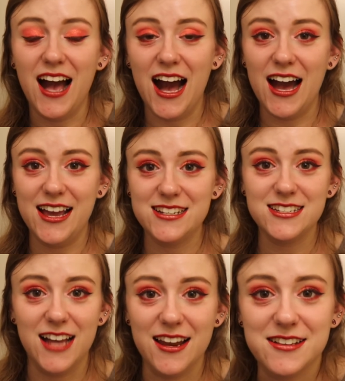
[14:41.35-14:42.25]
I
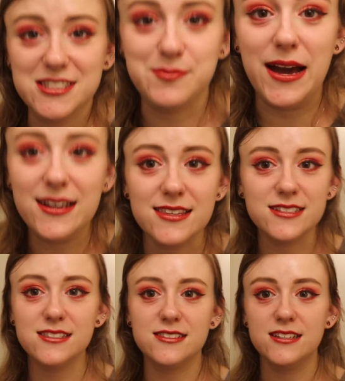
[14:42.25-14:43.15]
did not expect
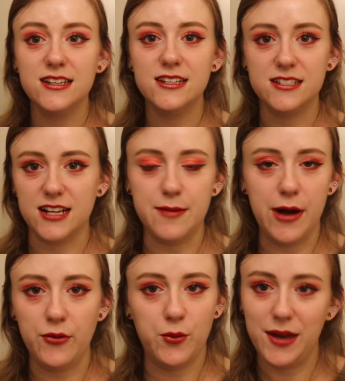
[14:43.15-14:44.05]
this to come
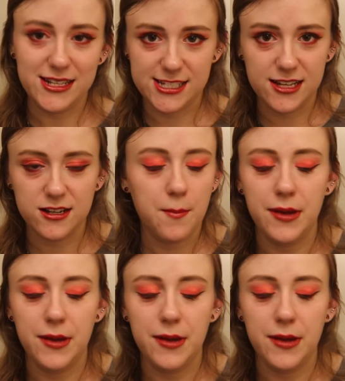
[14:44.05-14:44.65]
out the way it did.